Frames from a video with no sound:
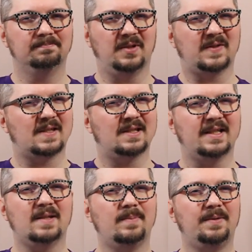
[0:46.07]
because it's
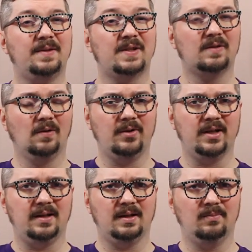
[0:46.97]
less about the
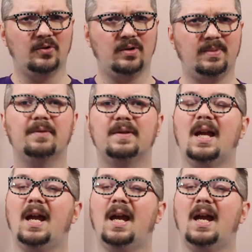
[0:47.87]
story and more about the